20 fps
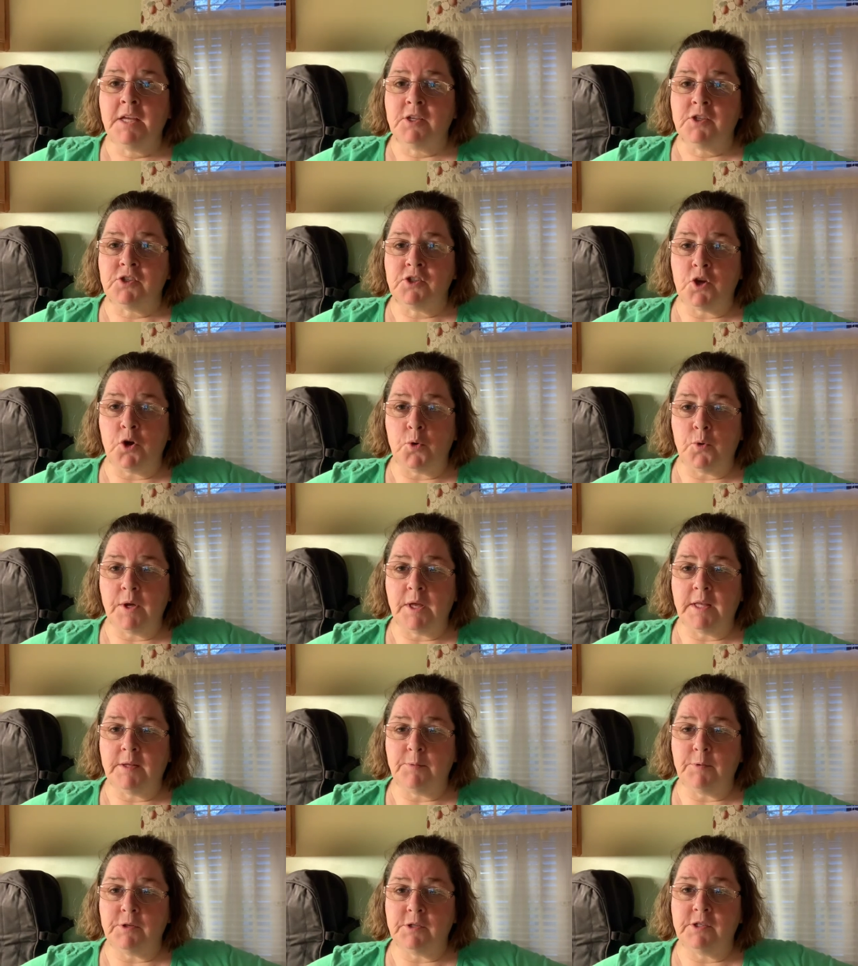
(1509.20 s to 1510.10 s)
so
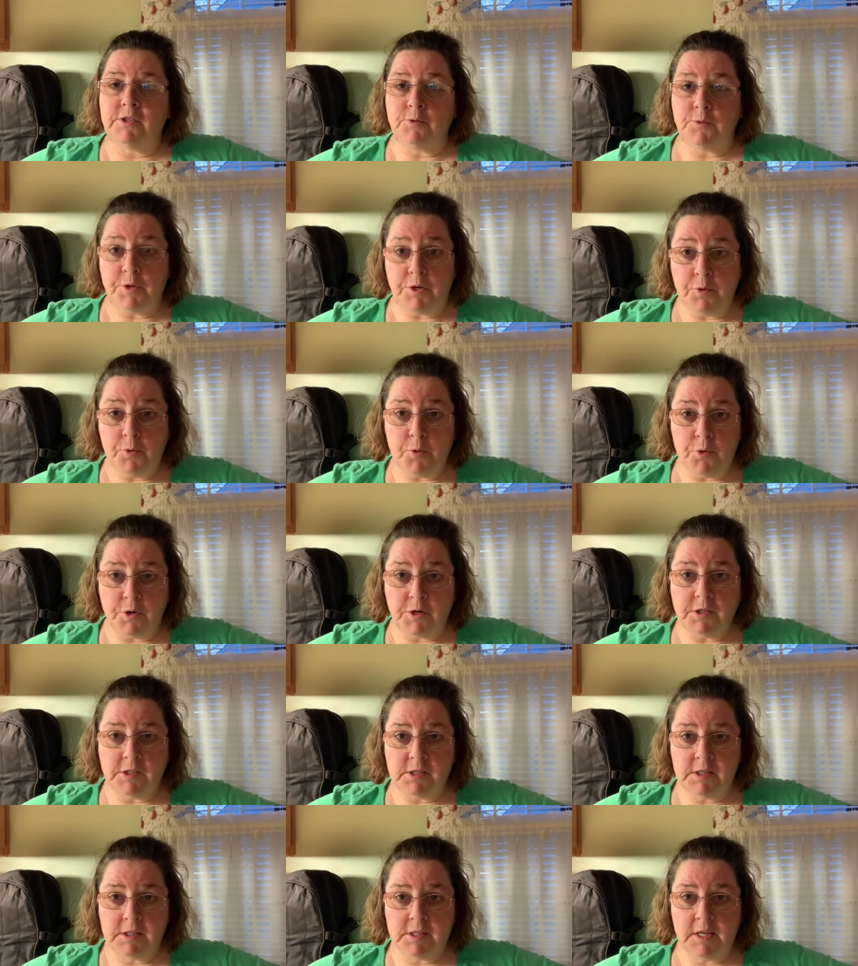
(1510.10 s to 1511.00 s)
it was three
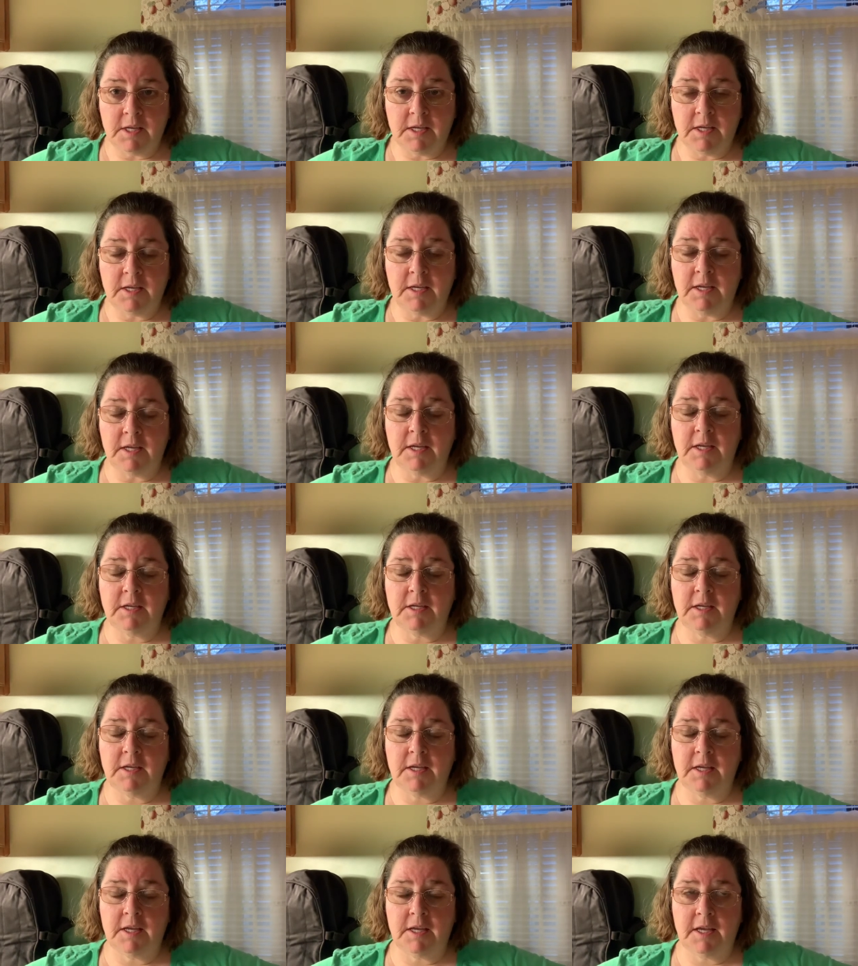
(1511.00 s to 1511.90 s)
quarts
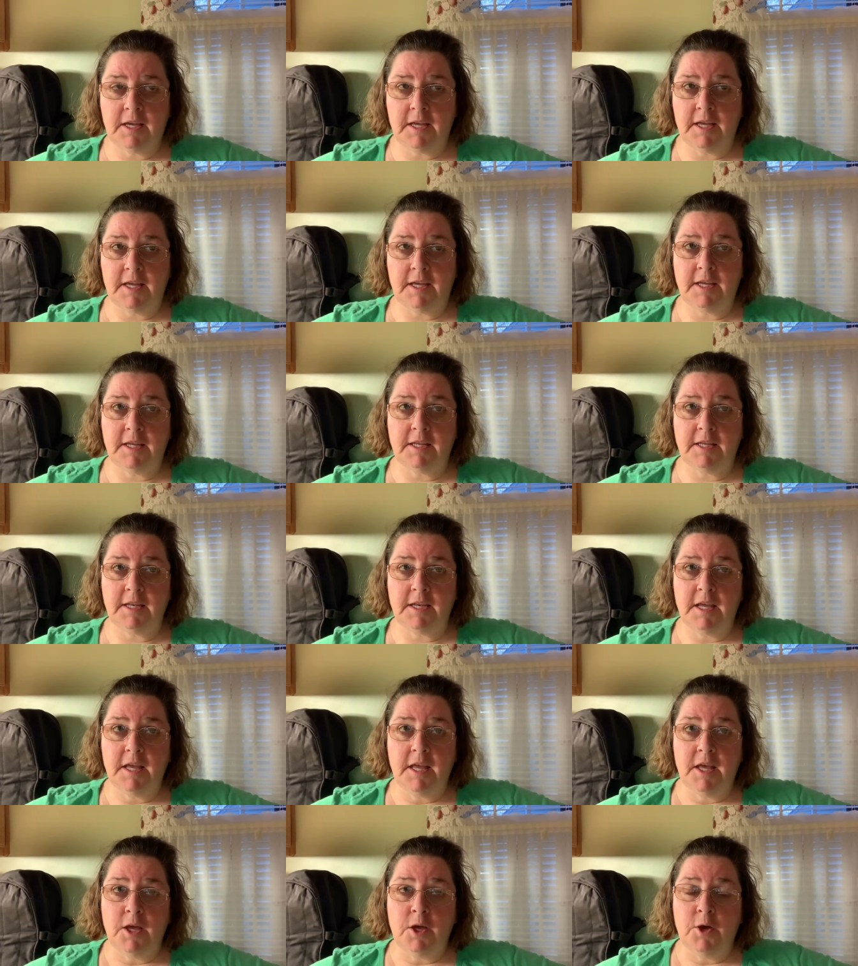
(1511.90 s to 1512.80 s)
and
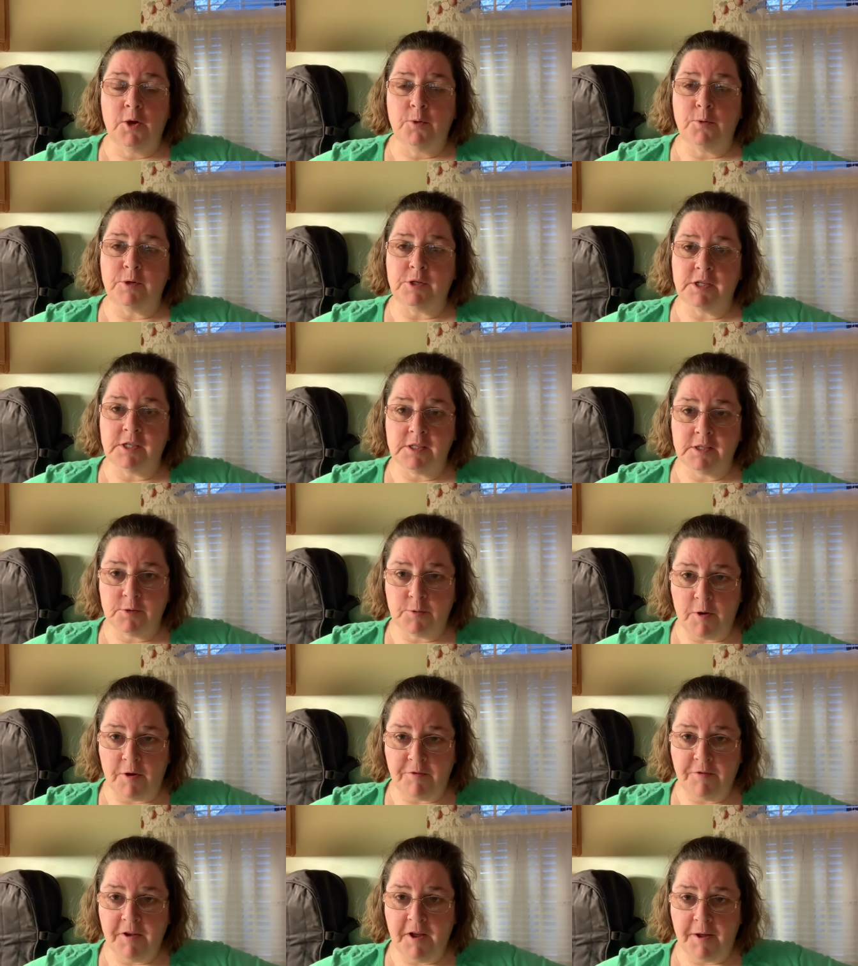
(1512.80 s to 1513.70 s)
which is
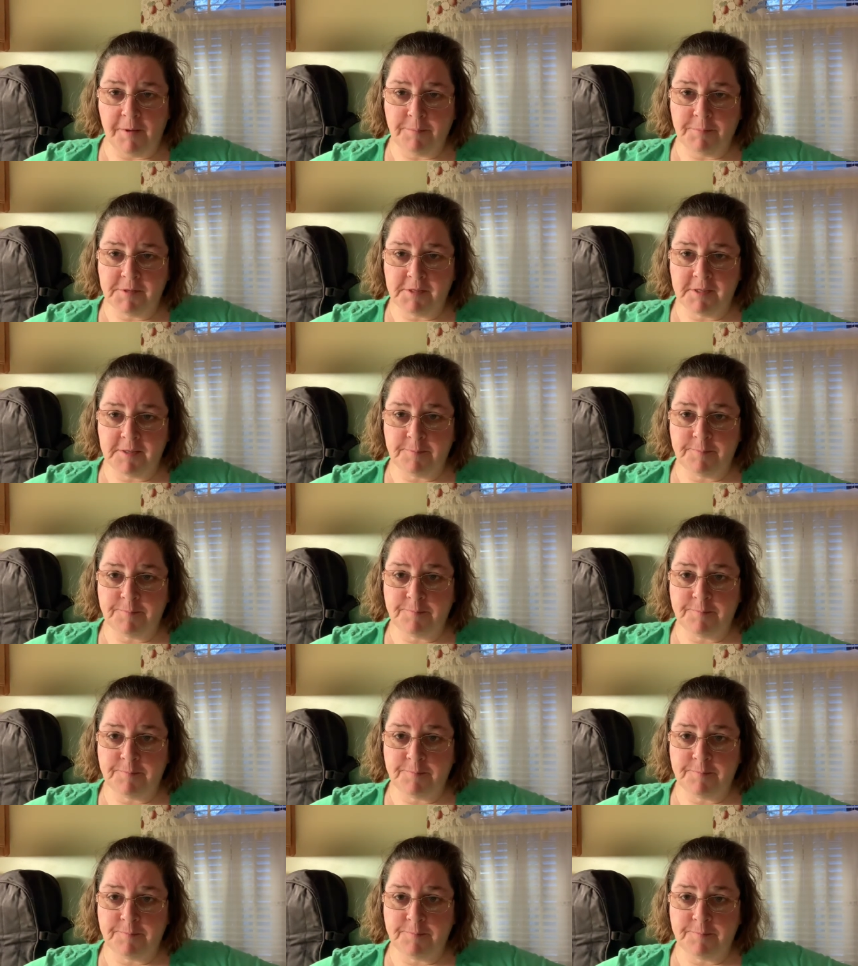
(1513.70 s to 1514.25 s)
12 cups.